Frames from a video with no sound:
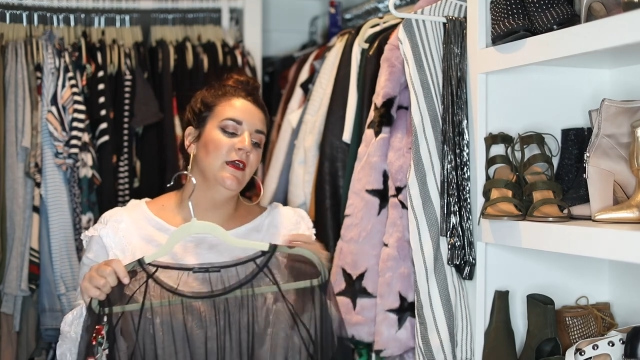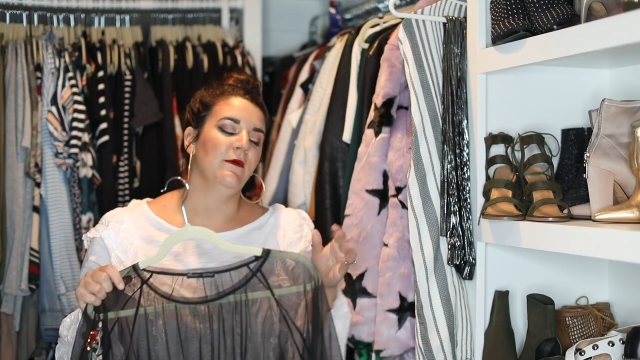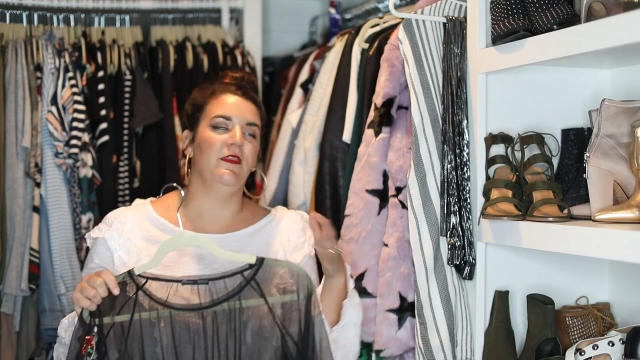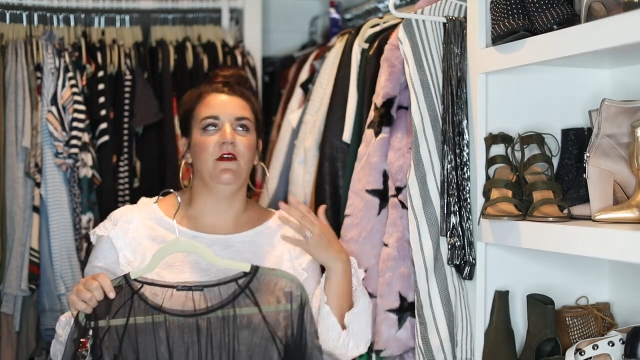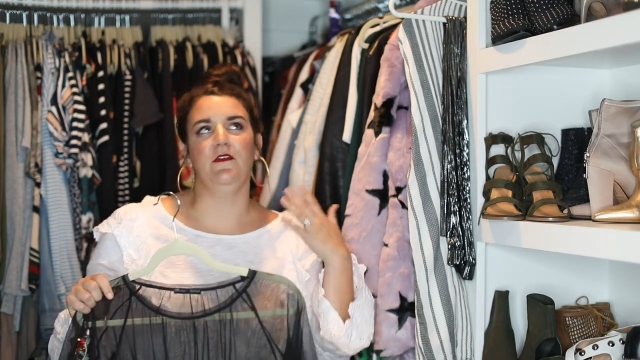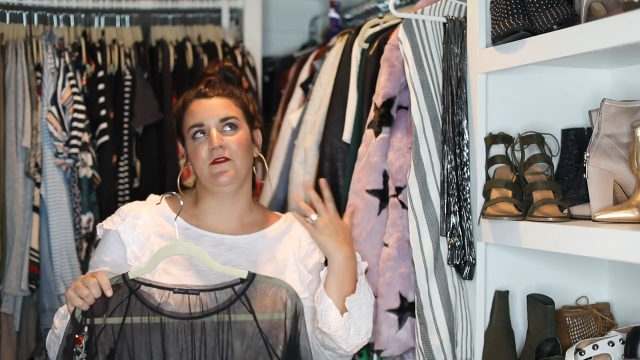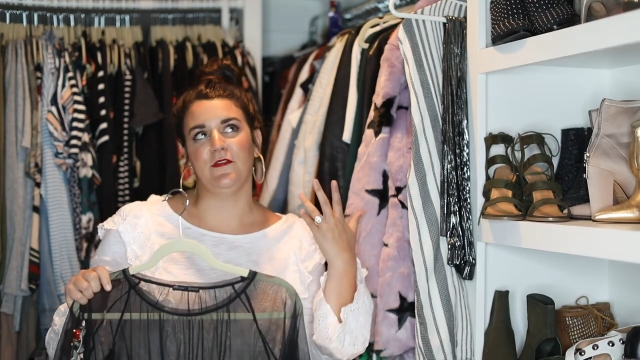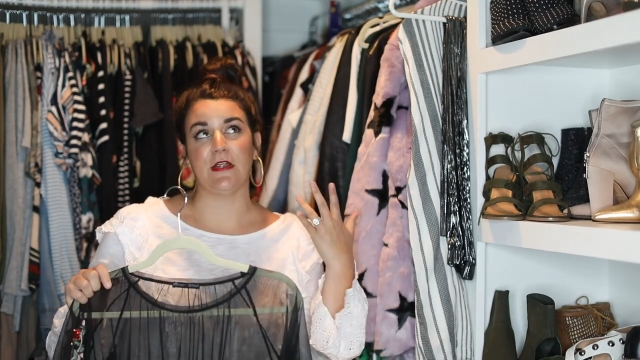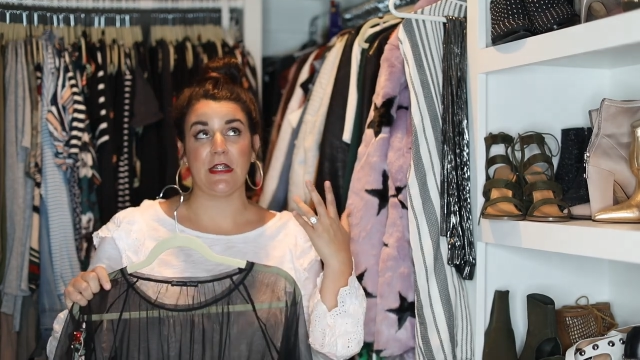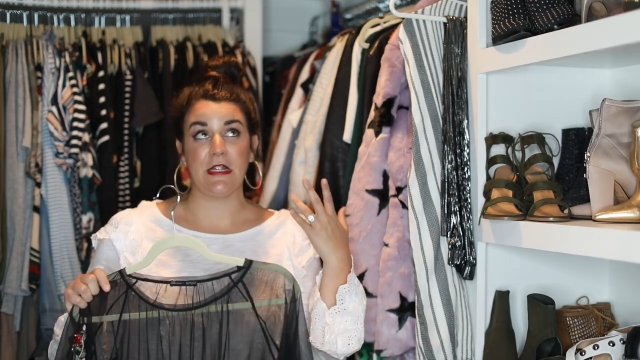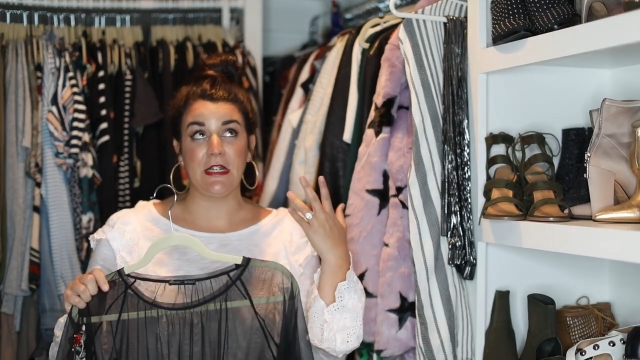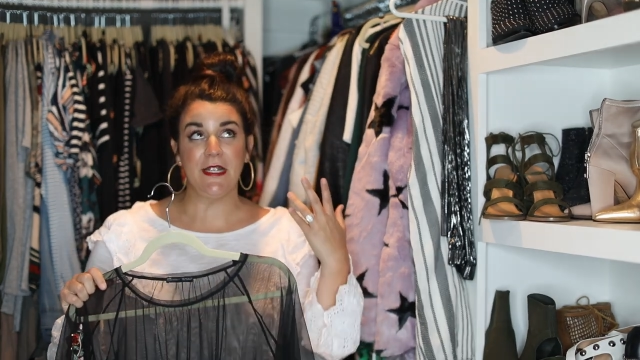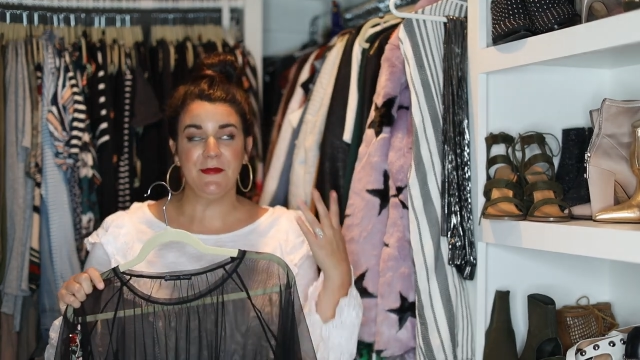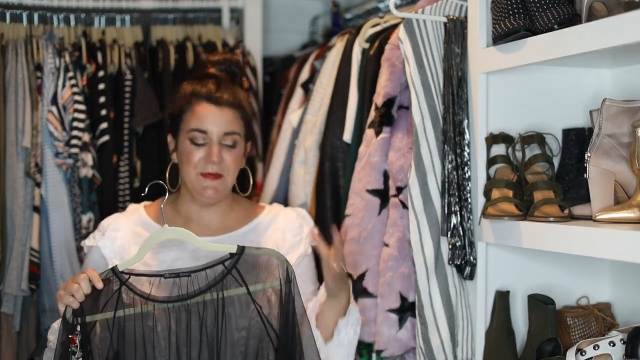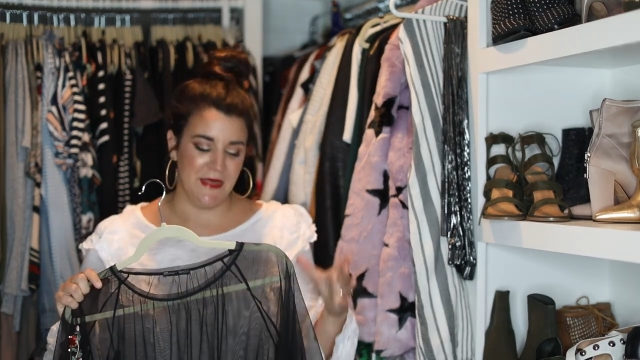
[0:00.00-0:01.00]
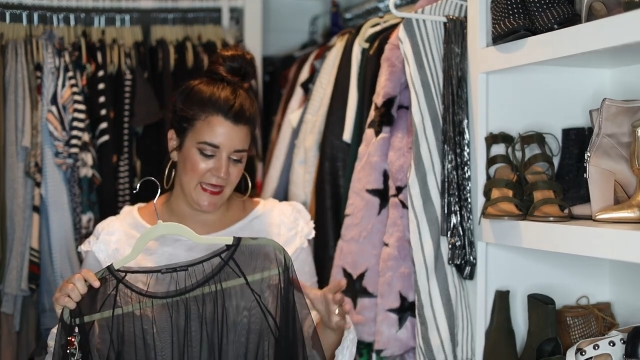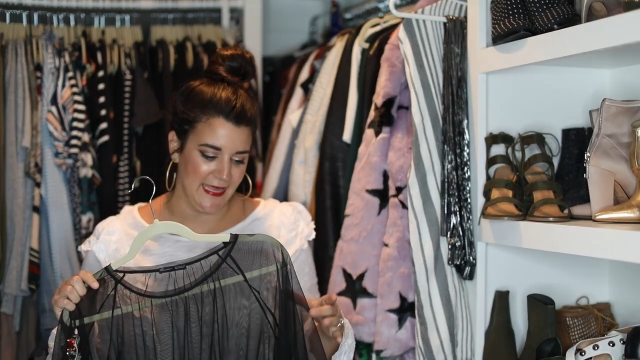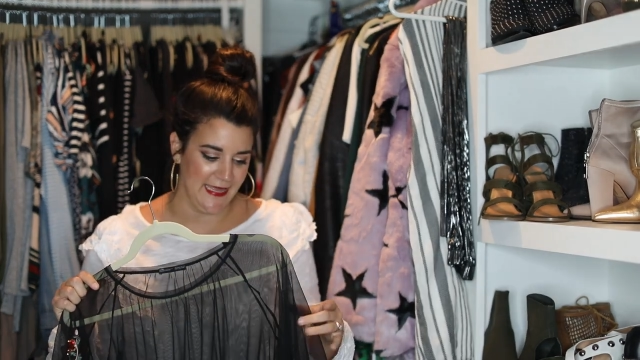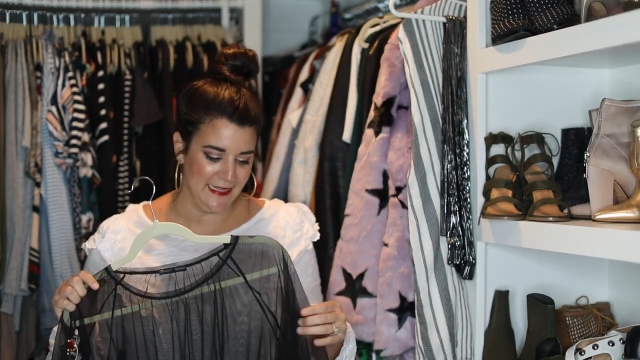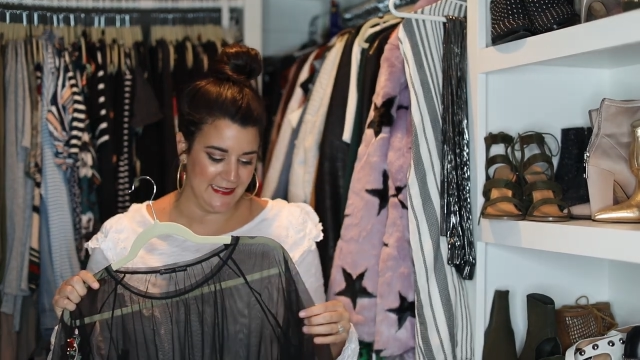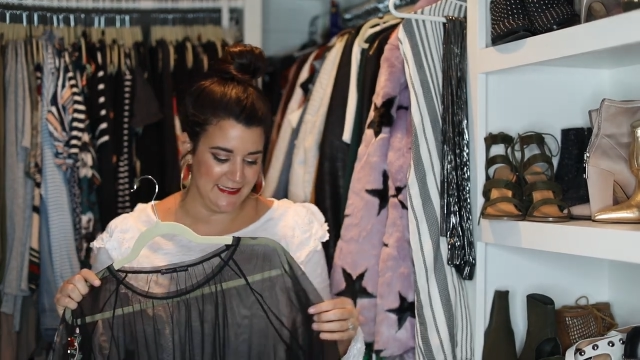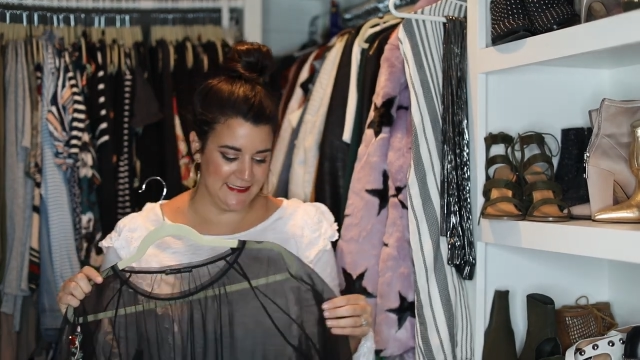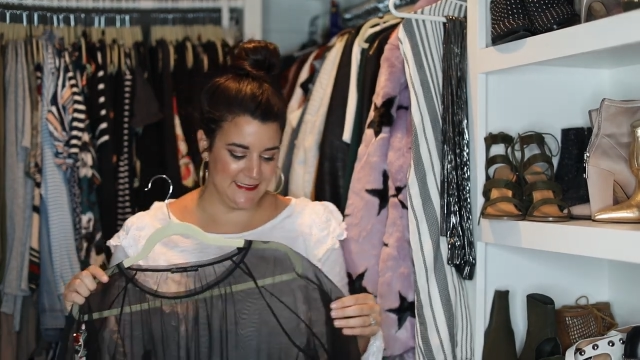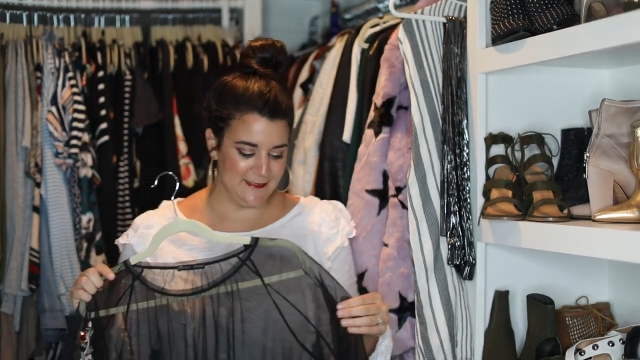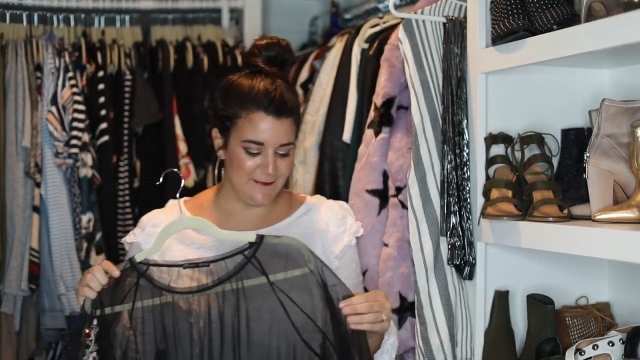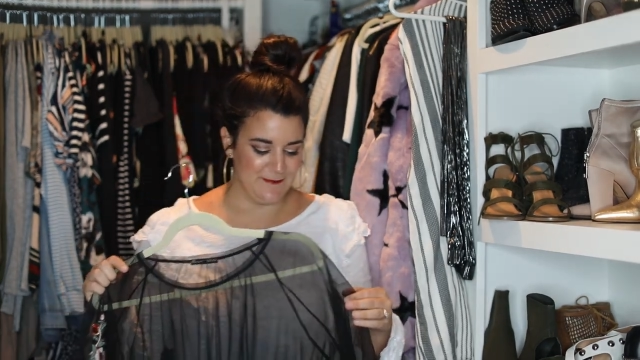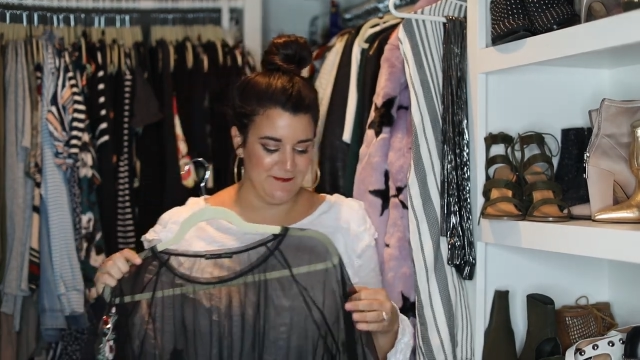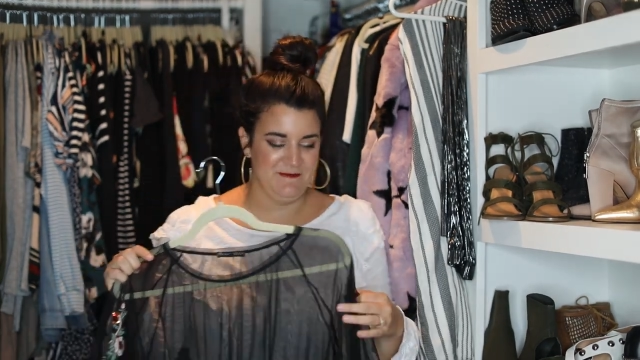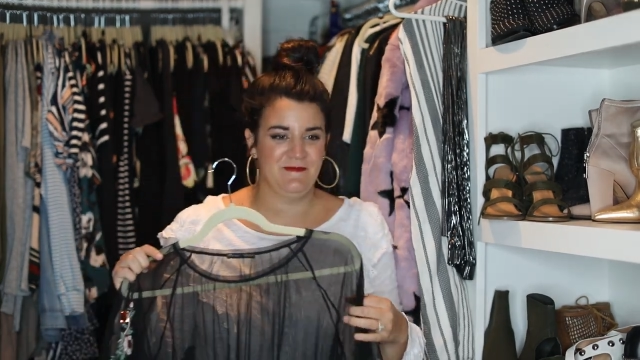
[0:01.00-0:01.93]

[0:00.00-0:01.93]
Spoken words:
with a fur because